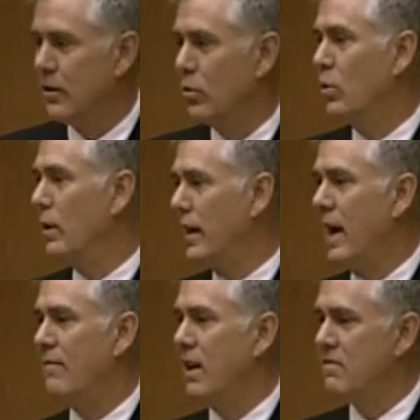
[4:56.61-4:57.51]
will
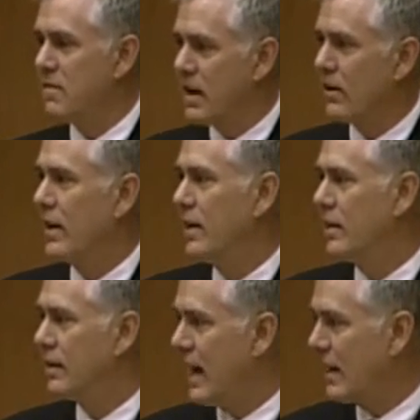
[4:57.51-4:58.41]
have a very
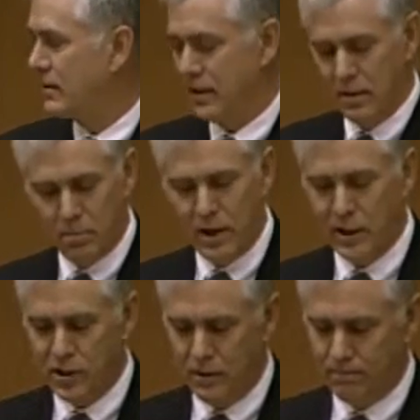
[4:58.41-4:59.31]
lasting
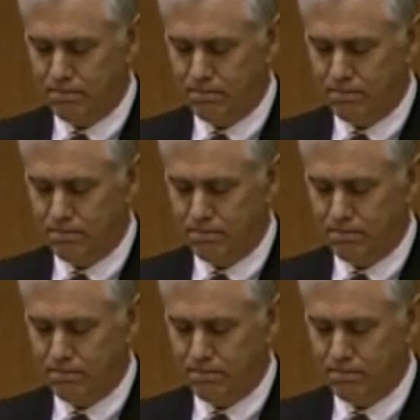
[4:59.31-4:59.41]
impression.